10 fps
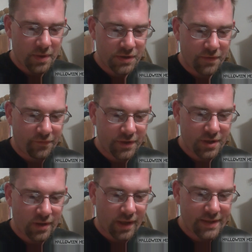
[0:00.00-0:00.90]
a bunch of
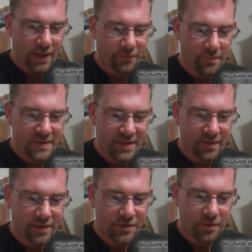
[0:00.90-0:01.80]
fishing line down from the
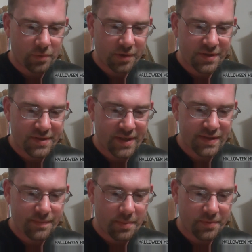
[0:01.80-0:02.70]
ceiling so it brushes
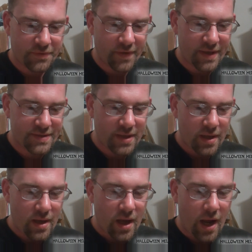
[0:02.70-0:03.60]
against people's face.
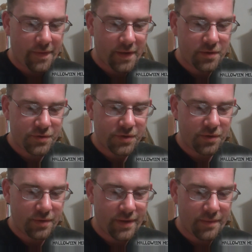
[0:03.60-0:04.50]
I think you should
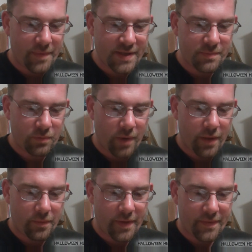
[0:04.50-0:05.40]
do it in the basement
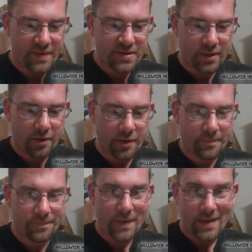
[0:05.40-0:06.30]
rather than the
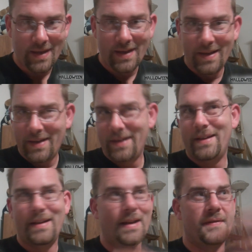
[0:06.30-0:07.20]
solarium.
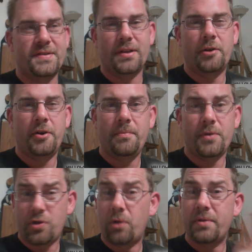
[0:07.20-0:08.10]
In the solarium,
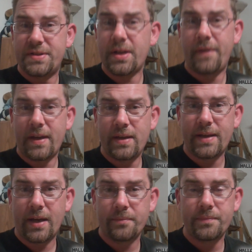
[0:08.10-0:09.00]
there's already stuff hanging
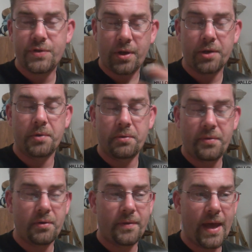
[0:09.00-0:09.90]
down, so I agree
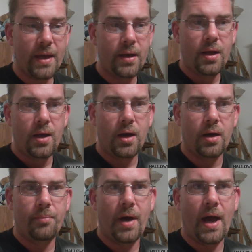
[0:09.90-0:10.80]
with you on that.
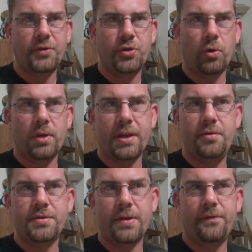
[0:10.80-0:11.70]
Um, I don't
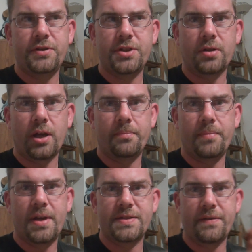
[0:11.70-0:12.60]
like using fishing line
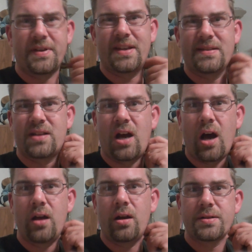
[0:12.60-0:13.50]
because if it gets
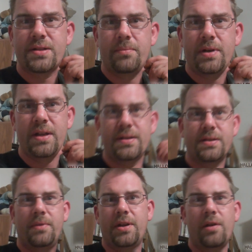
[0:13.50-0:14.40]
caught on somebody and
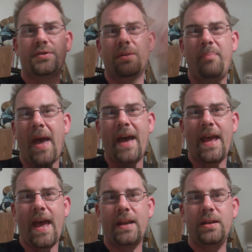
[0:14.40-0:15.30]
somebody goes to bat
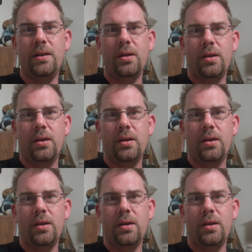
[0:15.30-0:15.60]
at it,